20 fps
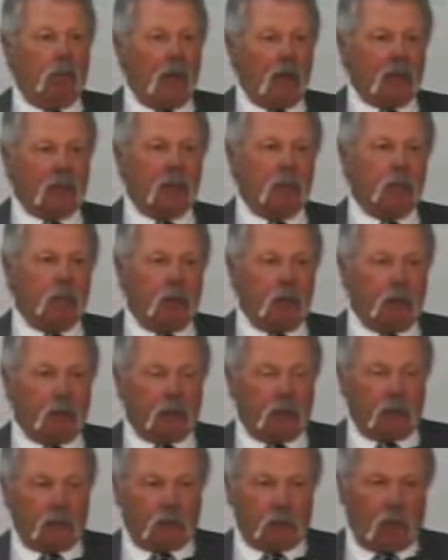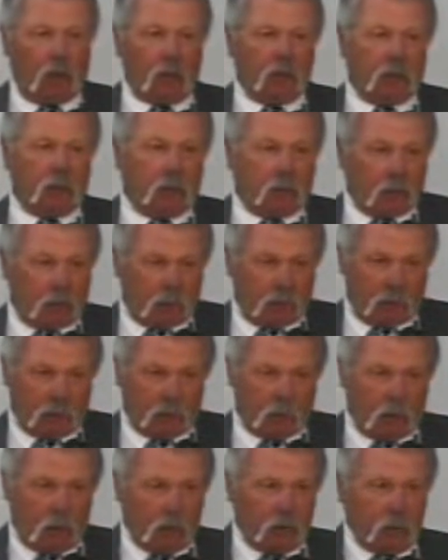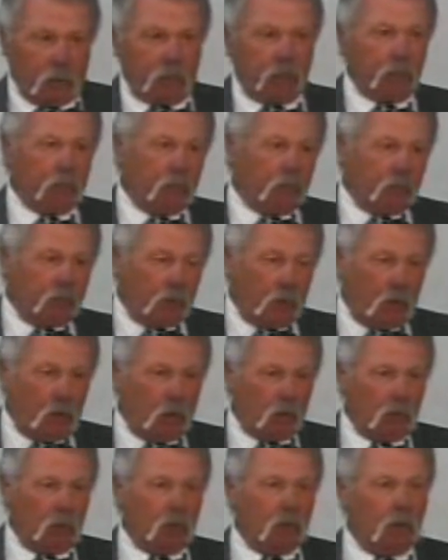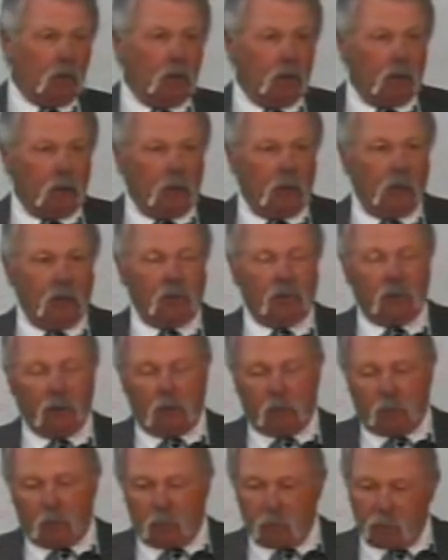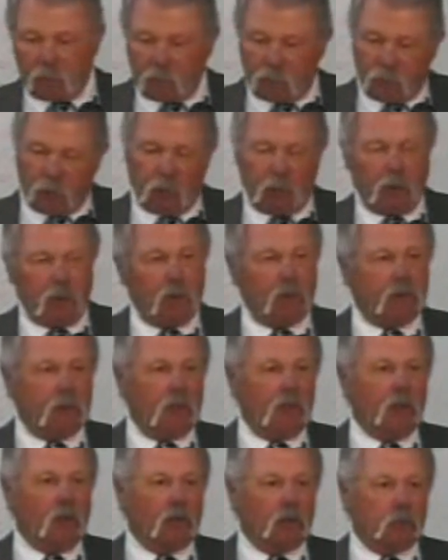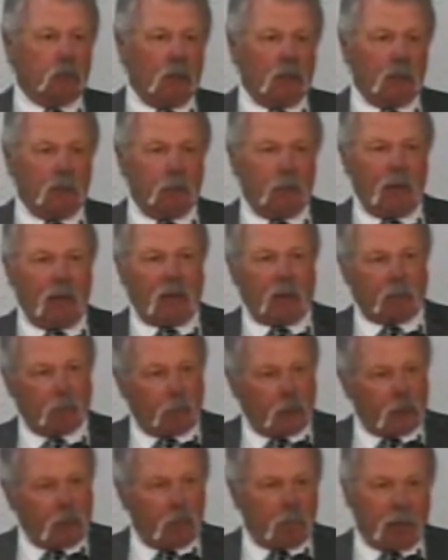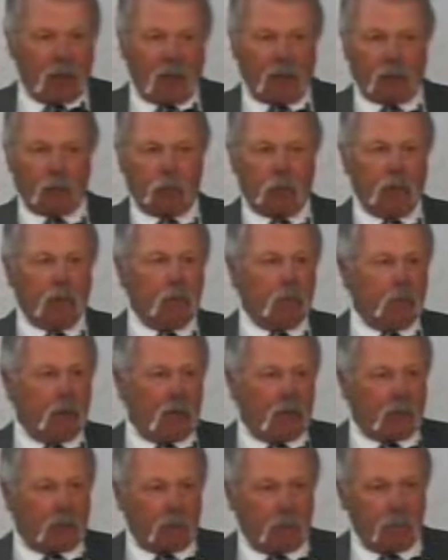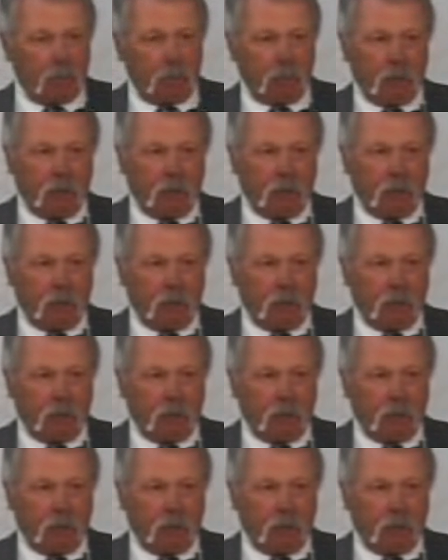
McNamara gets on the phone and says, "Send those planes back. Bring them back. Bring them back."